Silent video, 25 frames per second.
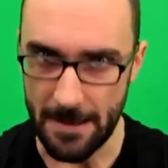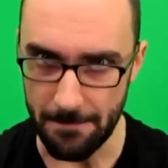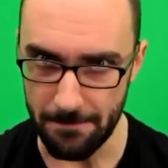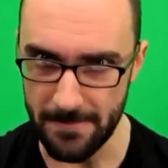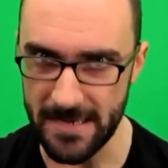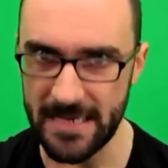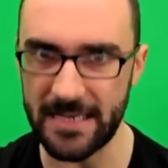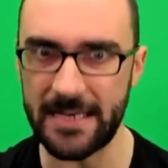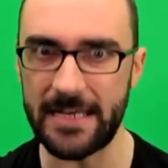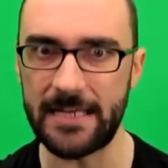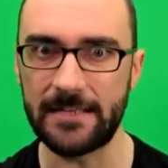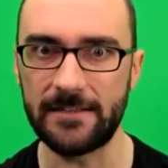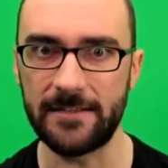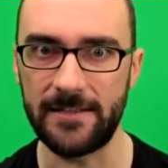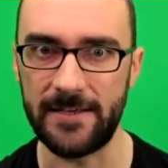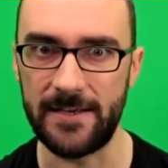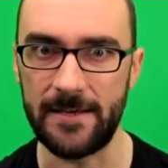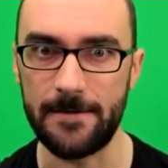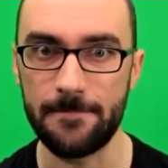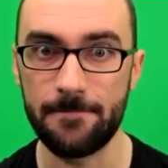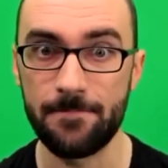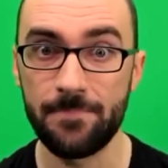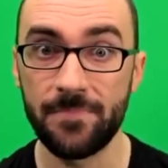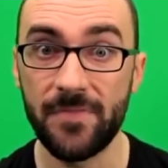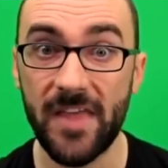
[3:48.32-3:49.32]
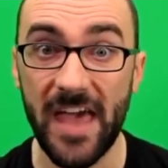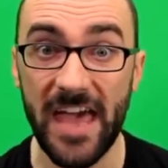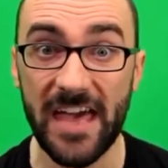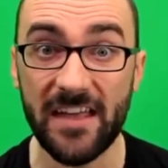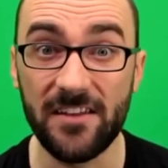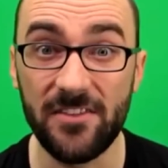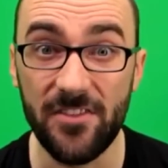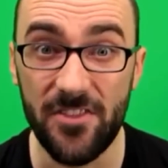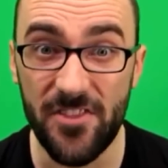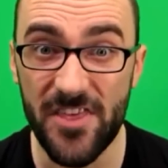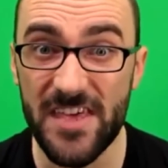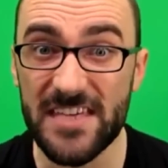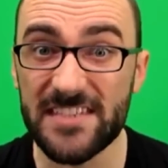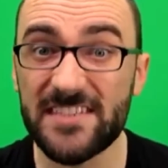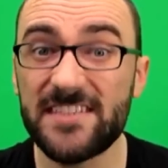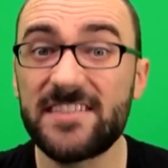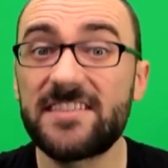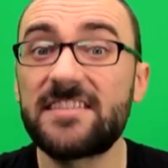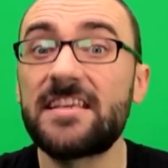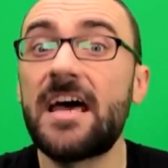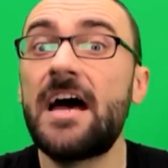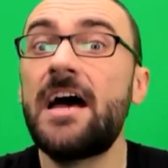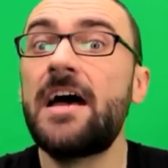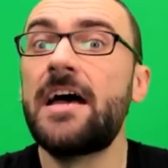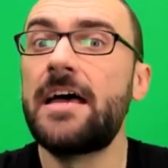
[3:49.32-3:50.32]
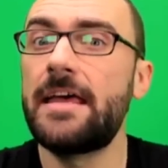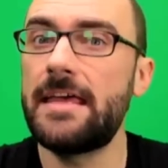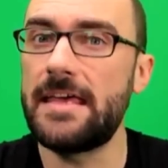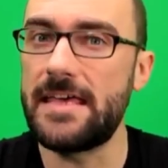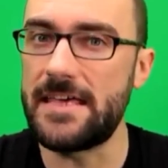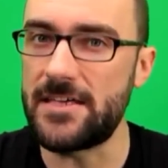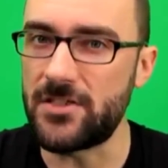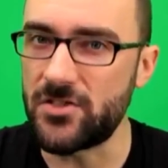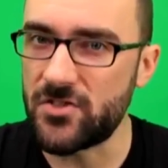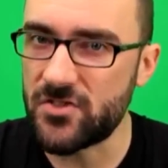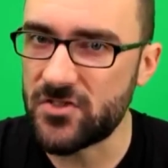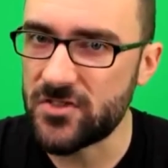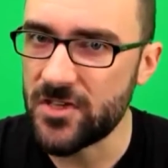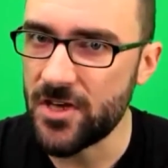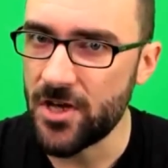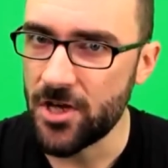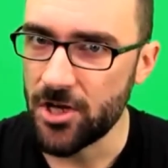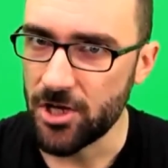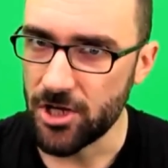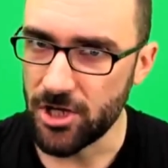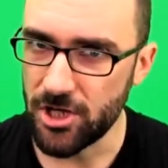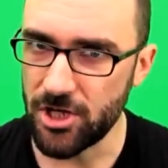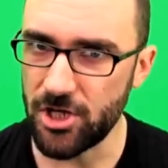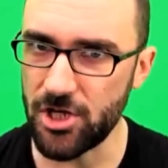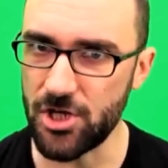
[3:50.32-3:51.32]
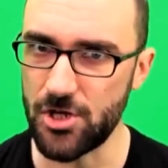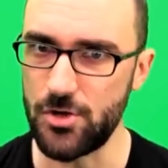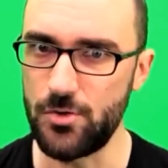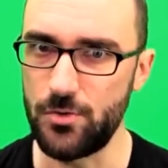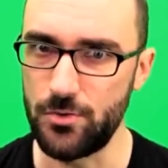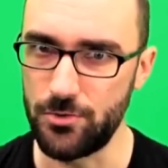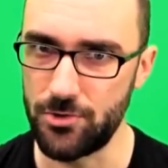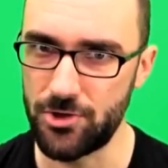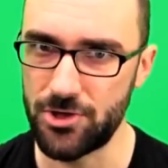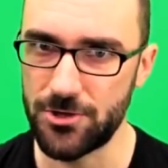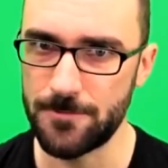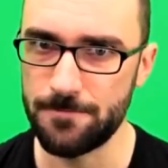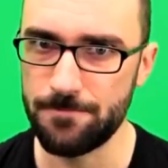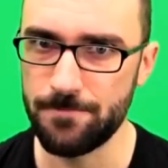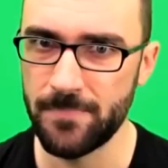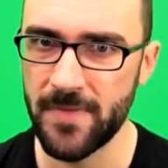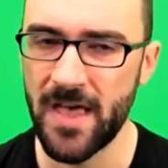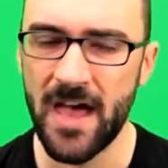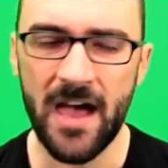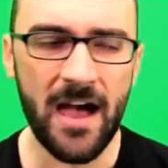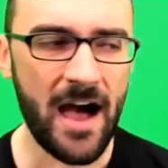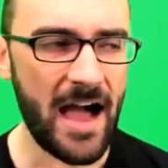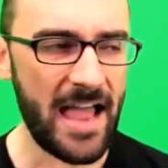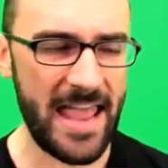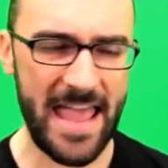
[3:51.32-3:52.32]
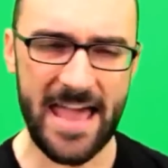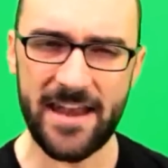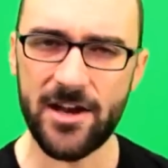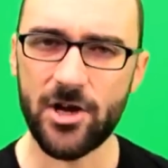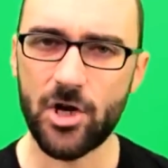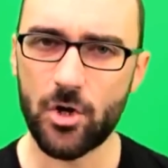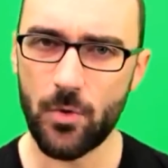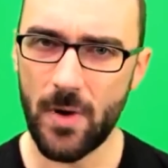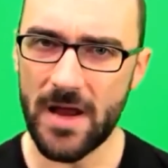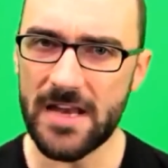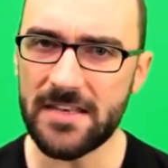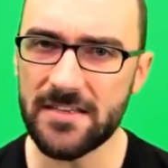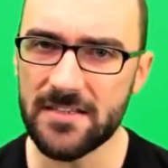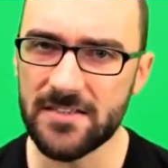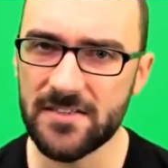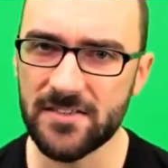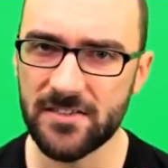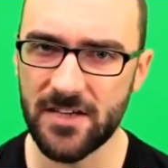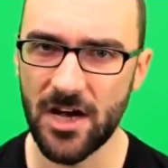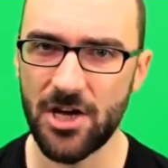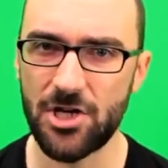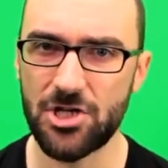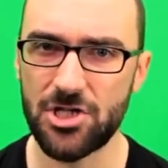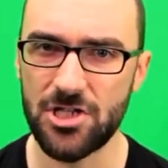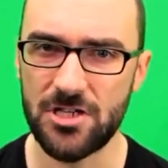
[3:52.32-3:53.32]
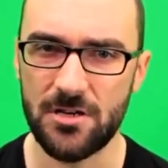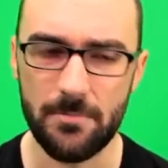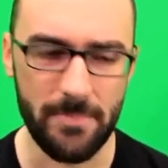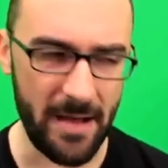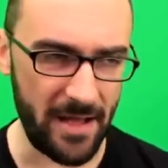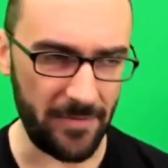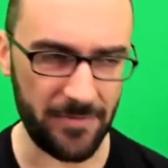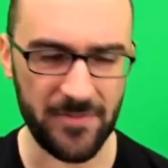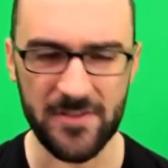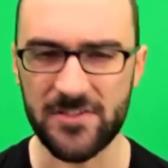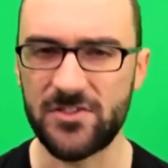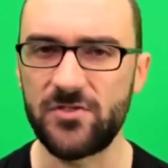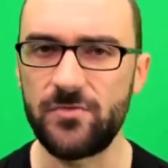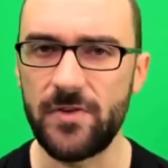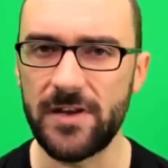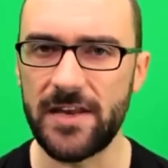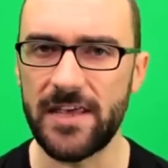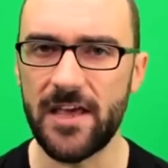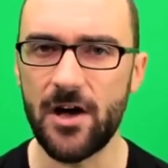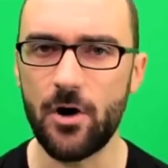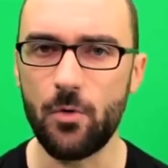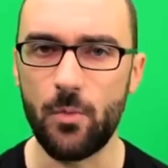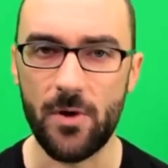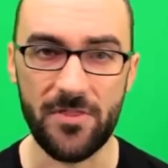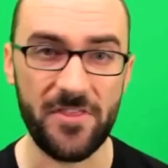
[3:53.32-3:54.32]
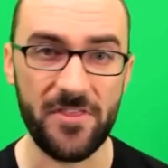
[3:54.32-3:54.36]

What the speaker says: immediately, and this is huge. I had a great discussion about this video